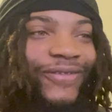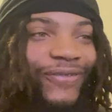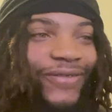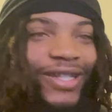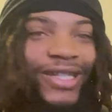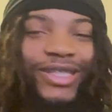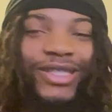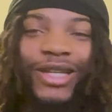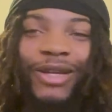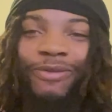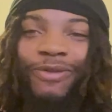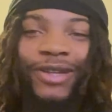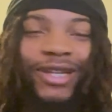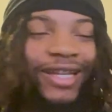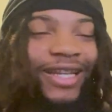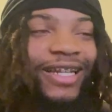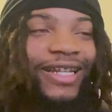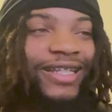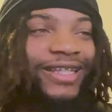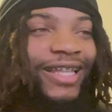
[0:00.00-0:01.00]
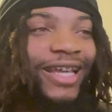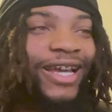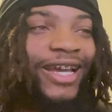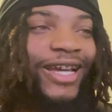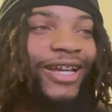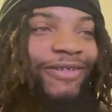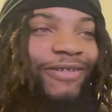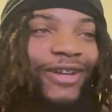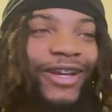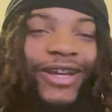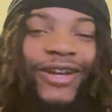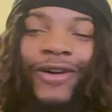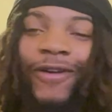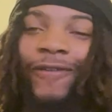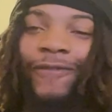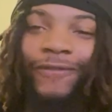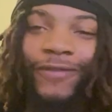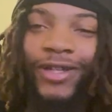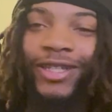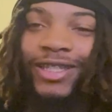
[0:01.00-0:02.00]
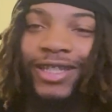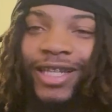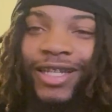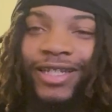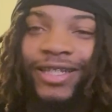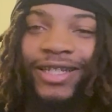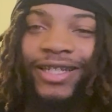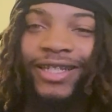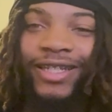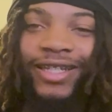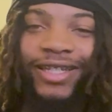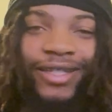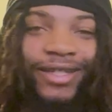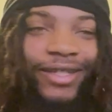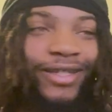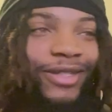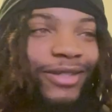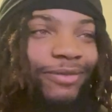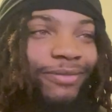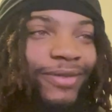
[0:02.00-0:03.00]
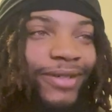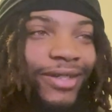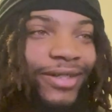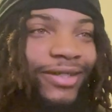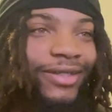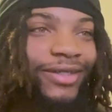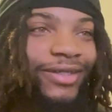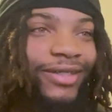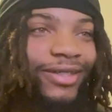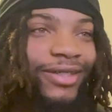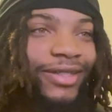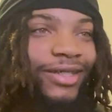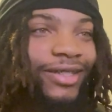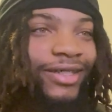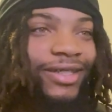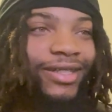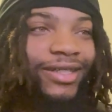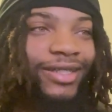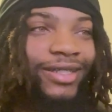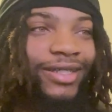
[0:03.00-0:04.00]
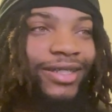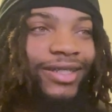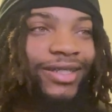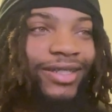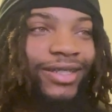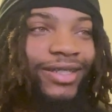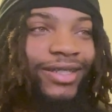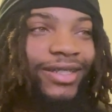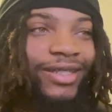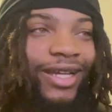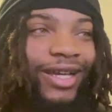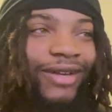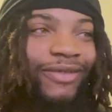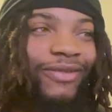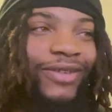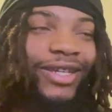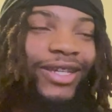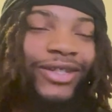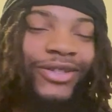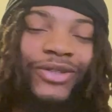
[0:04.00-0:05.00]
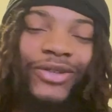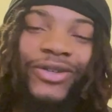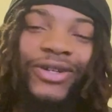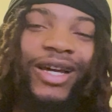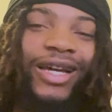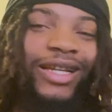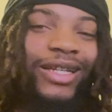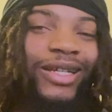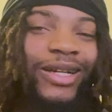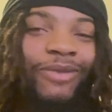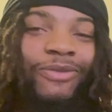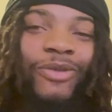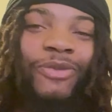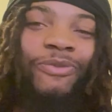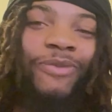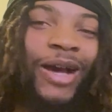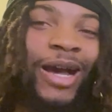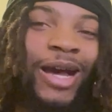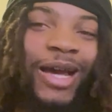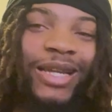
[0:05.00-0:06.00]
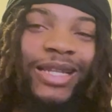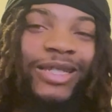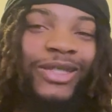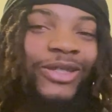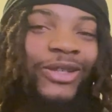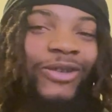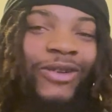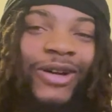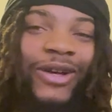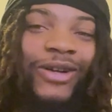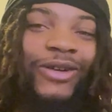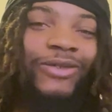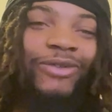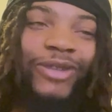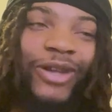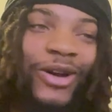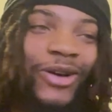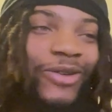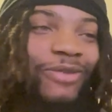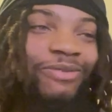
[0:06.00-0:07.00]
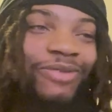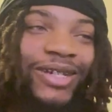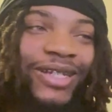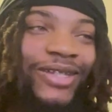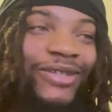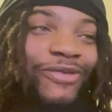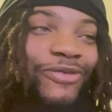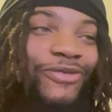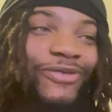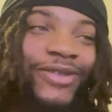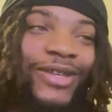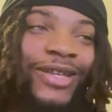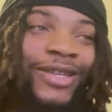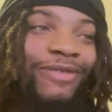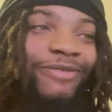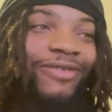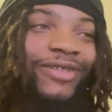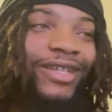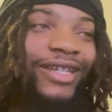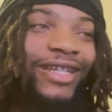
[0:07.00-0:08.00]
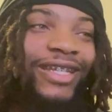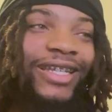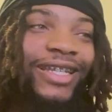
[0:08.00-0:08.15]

flinch up or anything, but They gonna fuck that little nigga up, bro. I mean, he do got a couple bodies, so I don't know, but you feel me?